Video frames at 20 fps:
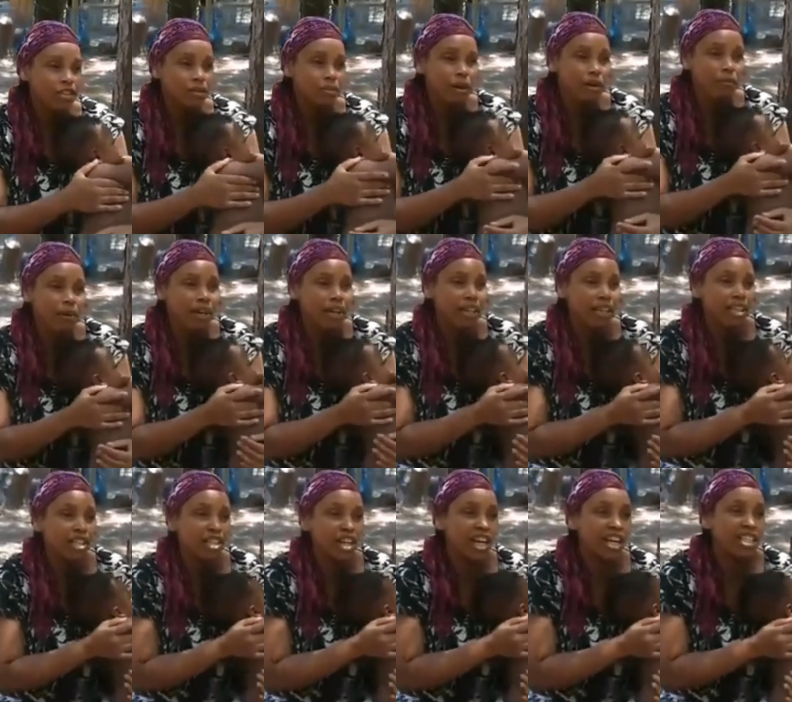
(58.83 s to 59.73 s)
thing about making a
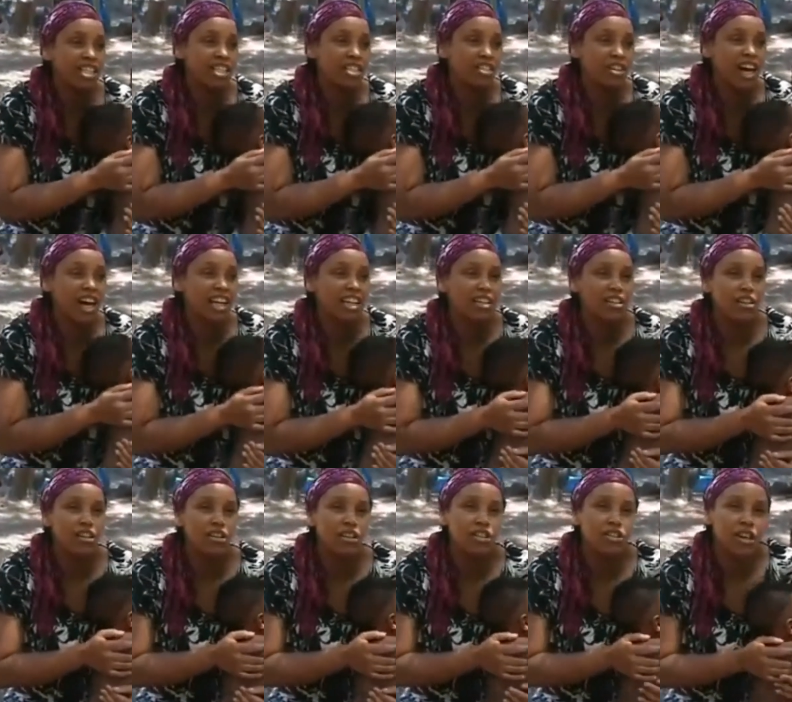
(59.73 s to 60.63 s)
change is you got to
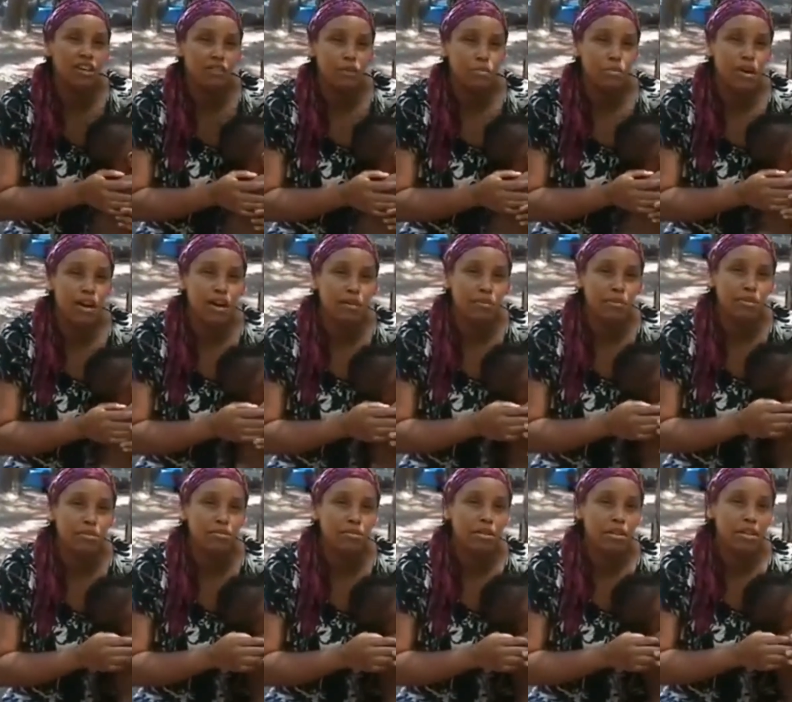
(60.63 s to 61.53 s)
know that you have a
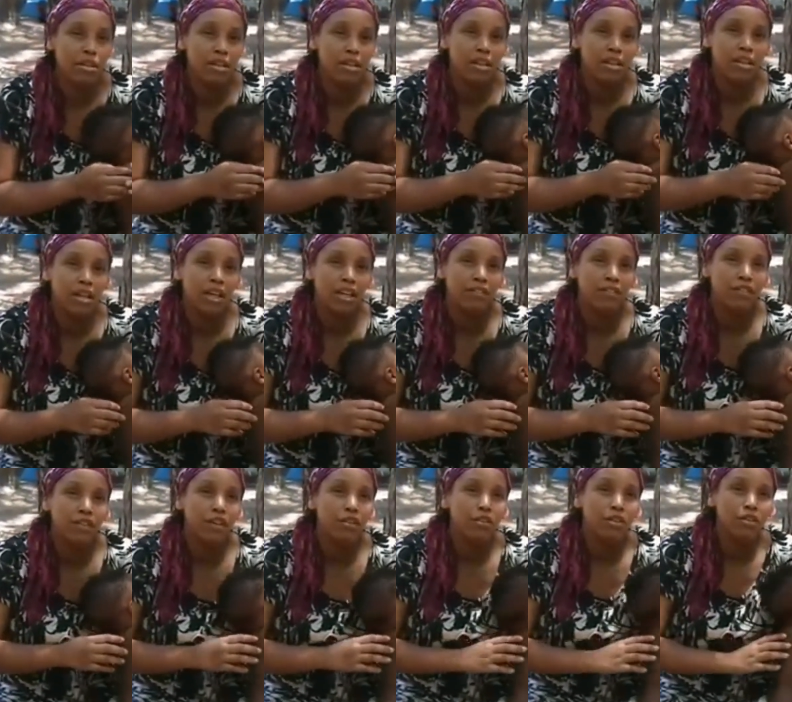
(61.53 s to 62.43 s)
problem. And if you
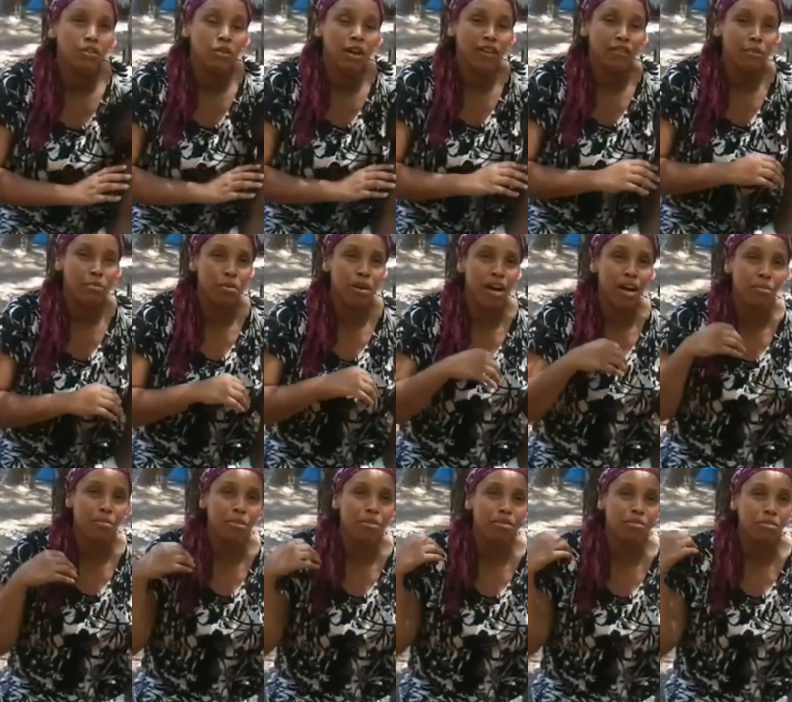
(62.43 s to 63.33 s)
don't know you have a
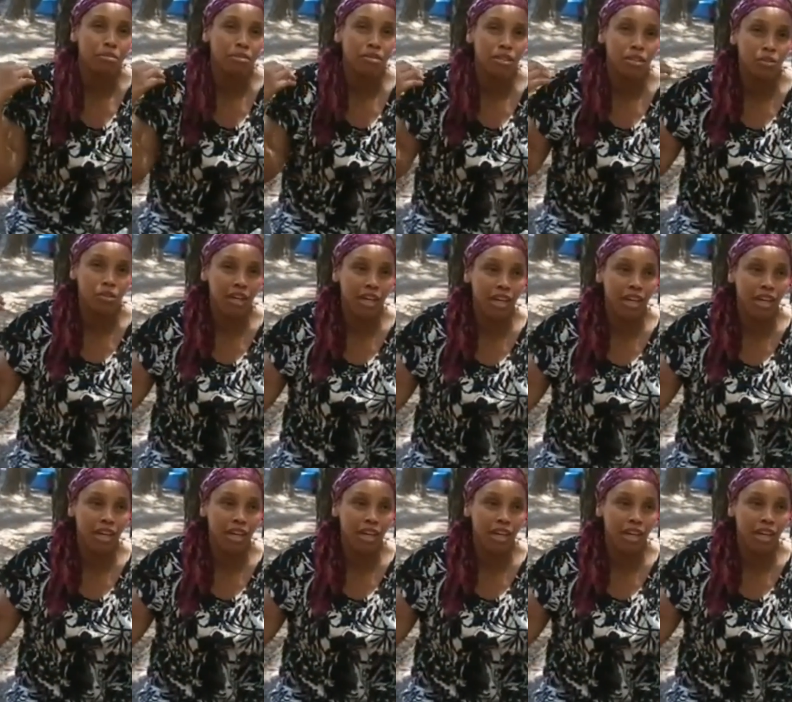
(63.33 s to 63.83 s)
problem, you